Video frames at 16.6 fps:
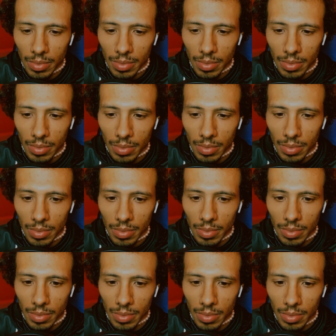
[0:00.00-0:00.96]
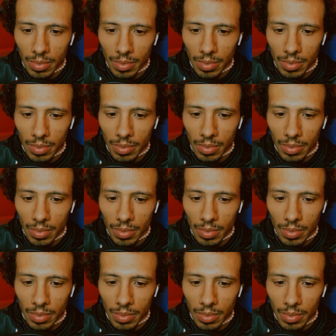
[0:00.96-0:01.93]

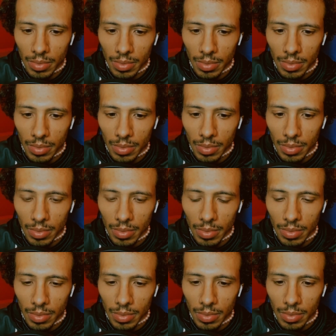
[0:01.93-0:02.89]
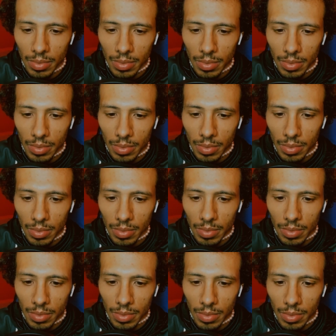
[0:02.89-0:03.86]

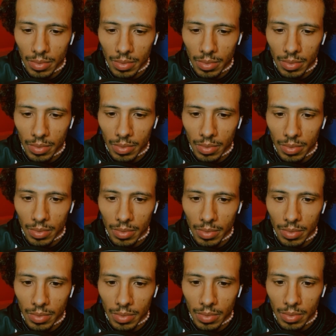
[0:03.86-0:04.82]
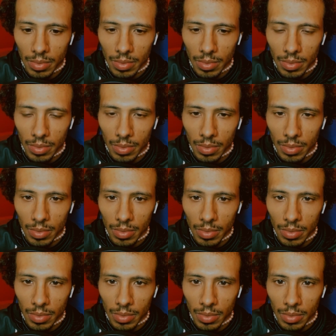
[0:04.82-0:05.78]

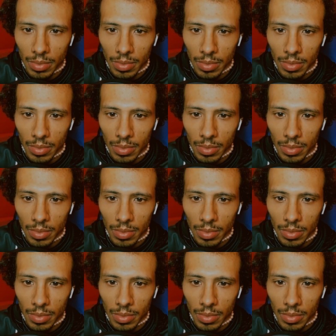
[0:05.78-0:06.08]
Nothing is said.